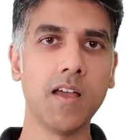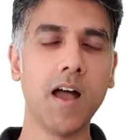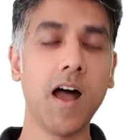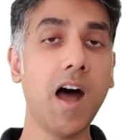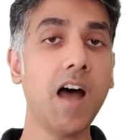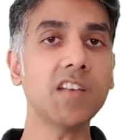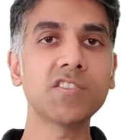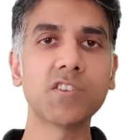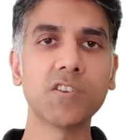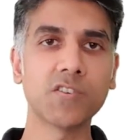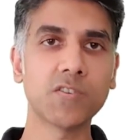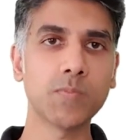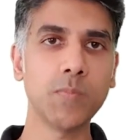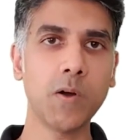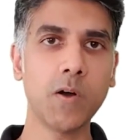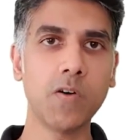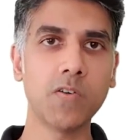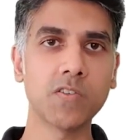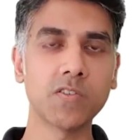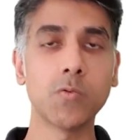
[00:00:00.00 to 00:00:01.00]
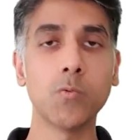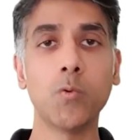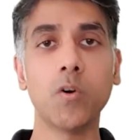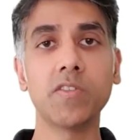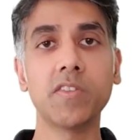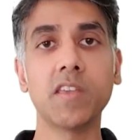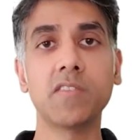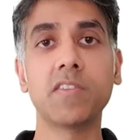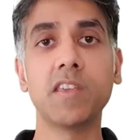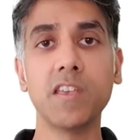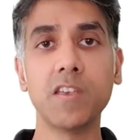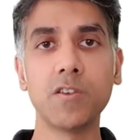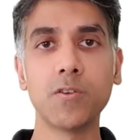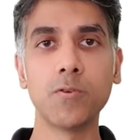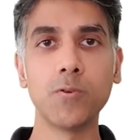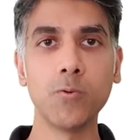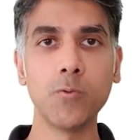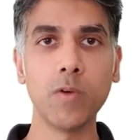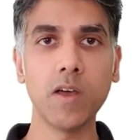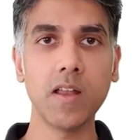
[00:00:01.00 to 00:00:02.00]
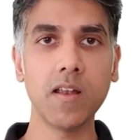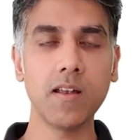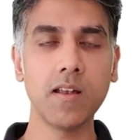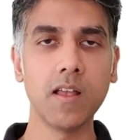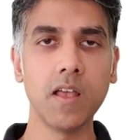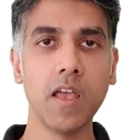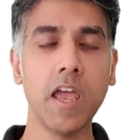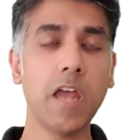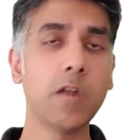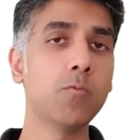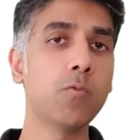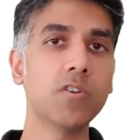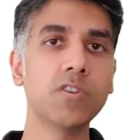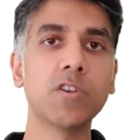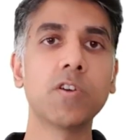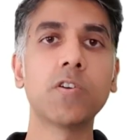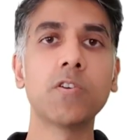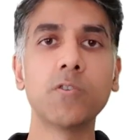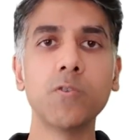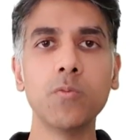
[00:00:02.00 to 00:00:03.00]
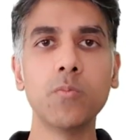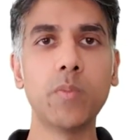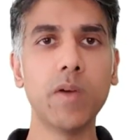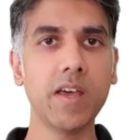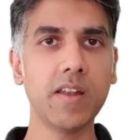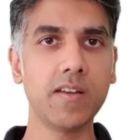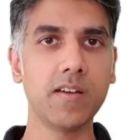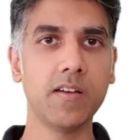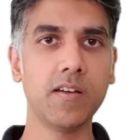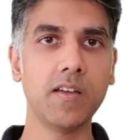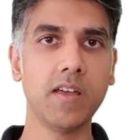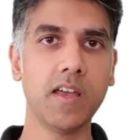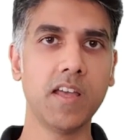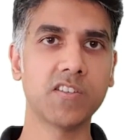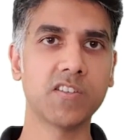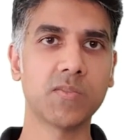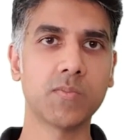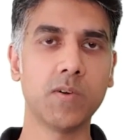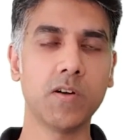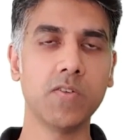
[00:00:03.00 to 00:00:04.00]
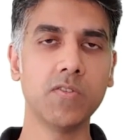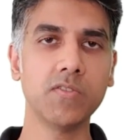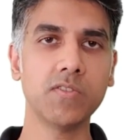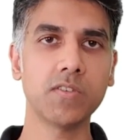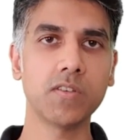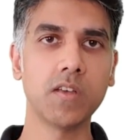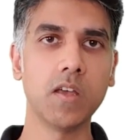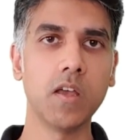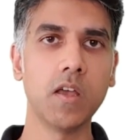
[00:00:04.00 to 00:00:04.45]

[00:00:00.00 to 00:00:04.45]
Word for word: Ask your spouse what they think you do well and what you could do better as a spouse.